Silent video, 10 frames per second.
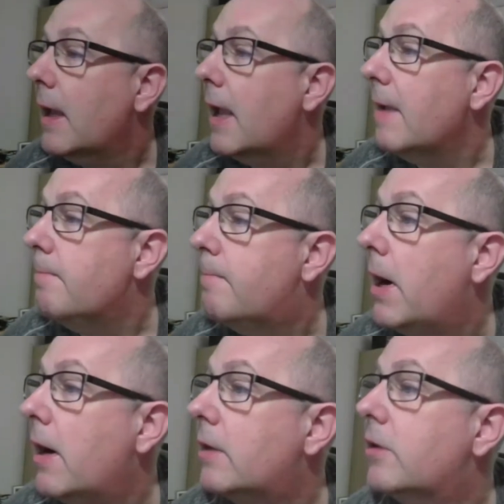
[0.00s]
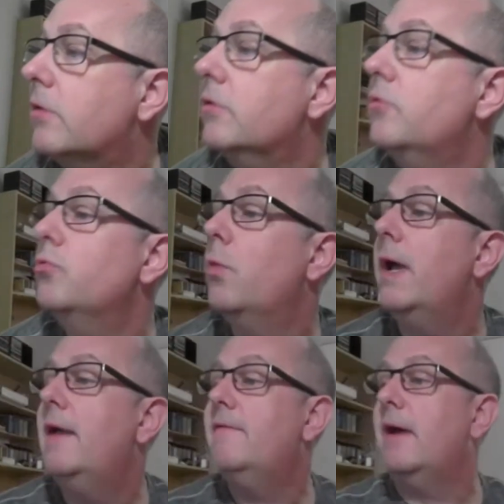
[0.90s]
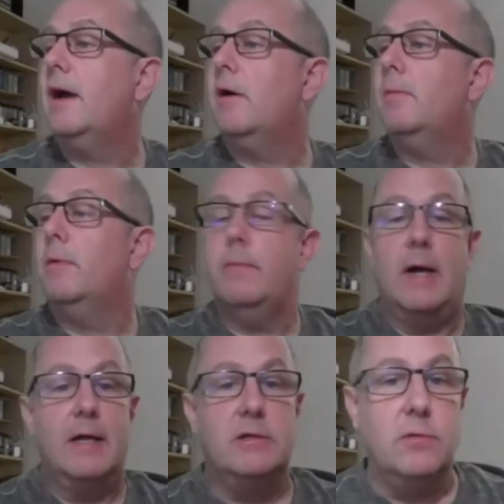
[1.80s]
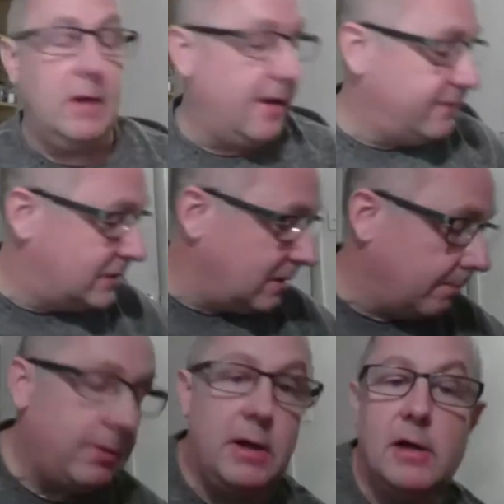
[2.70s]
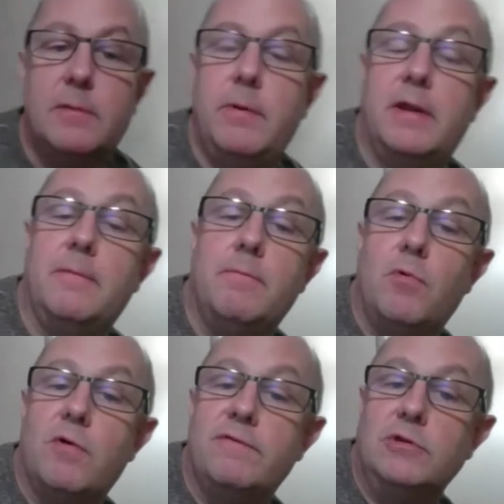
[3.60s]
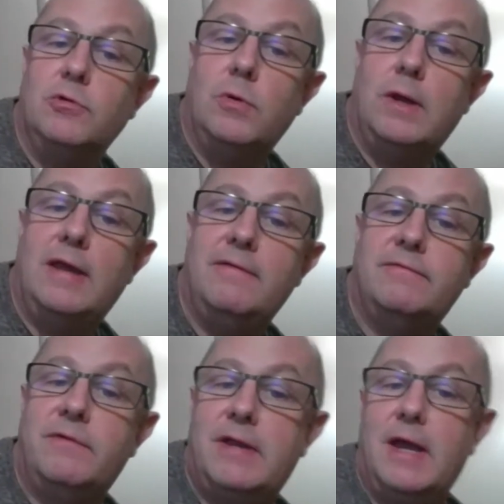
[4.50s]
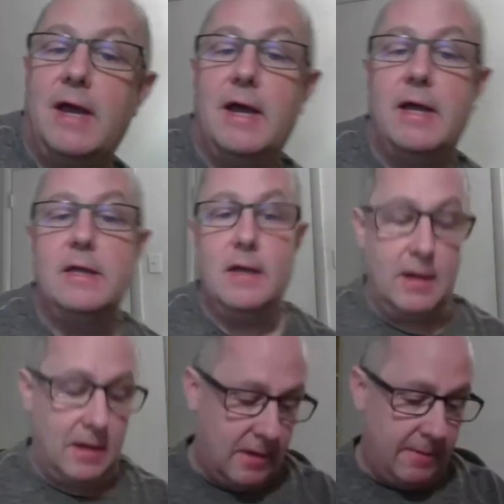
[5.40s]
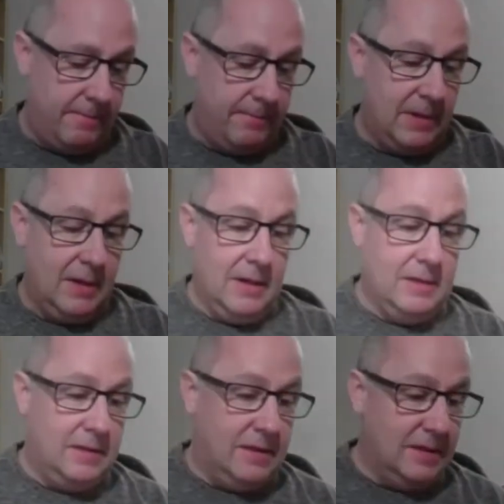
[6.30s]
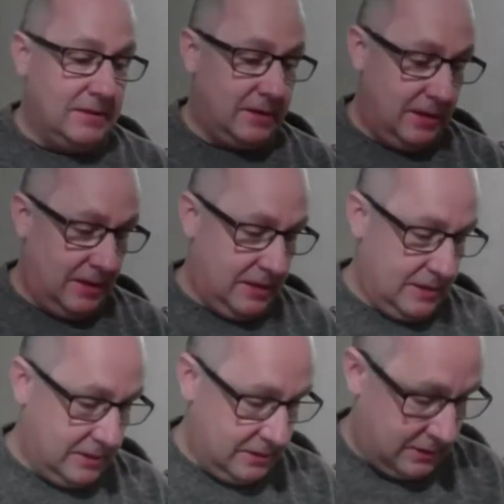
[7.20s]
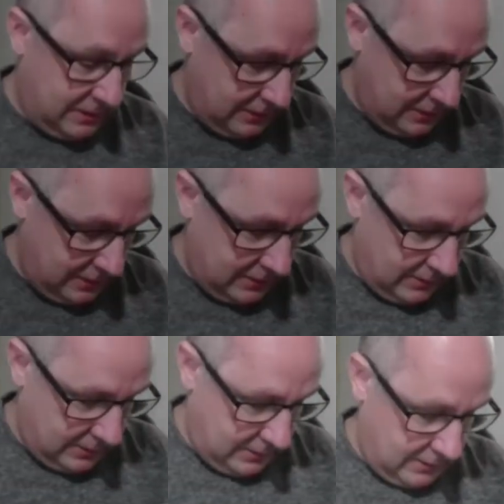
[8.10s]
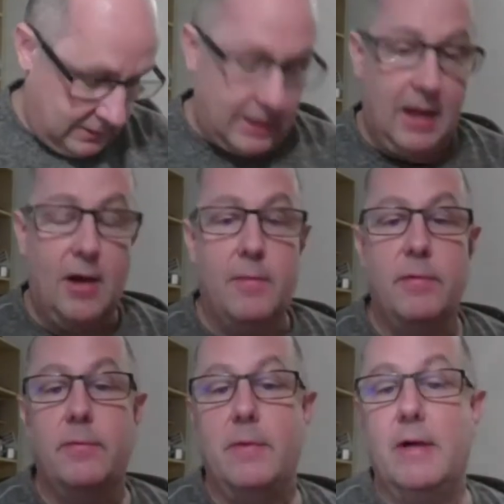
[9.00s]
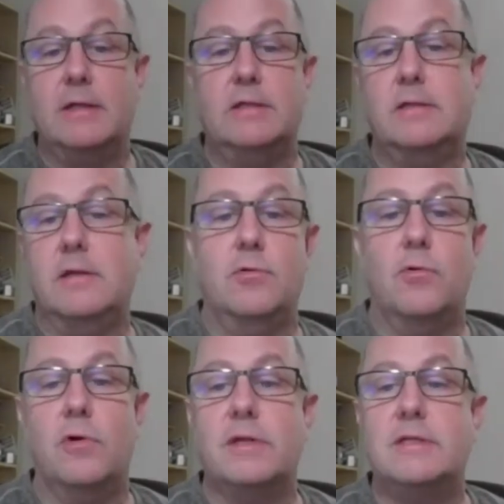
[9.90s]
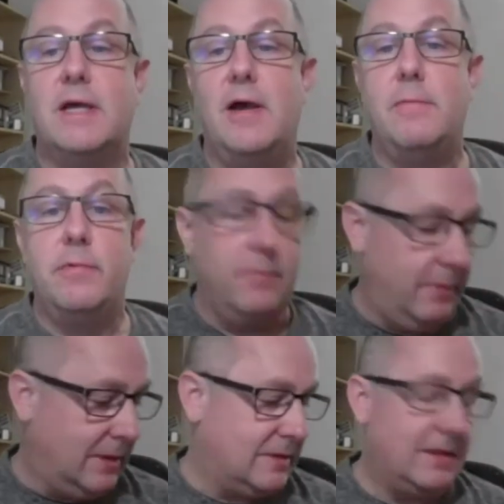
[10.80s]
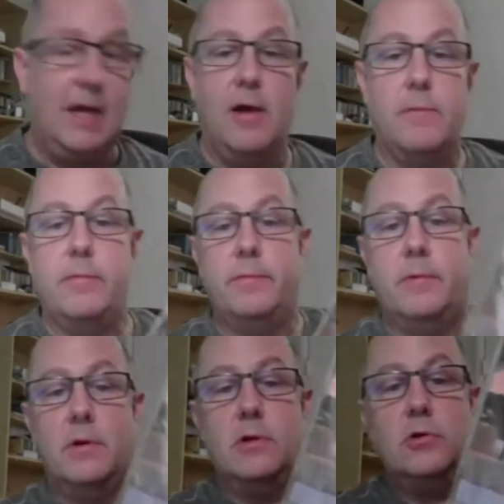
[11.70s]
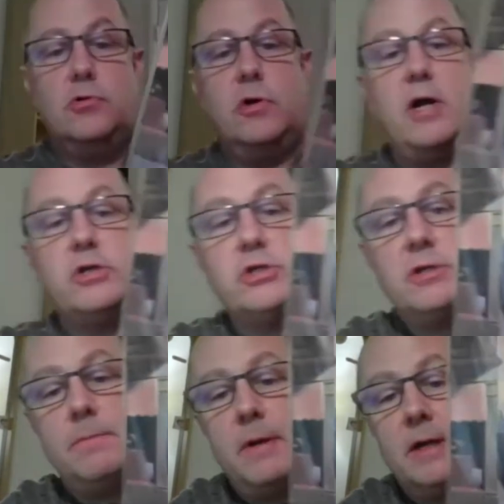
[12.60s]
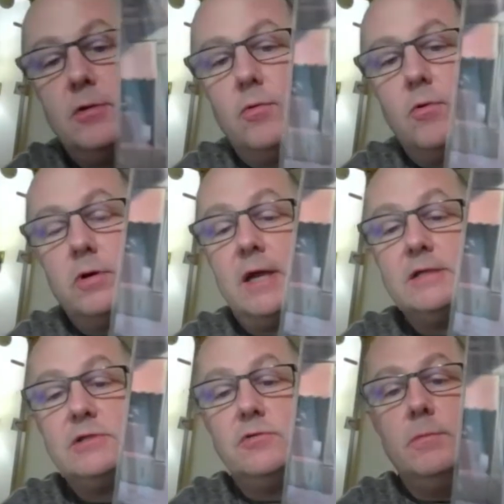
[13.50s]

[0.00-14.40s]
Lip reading: A punk or new wave album. I do have some punk, but I'm more of a new wave guy. This is the album. I adore this album. It's the album Crush by Orchestral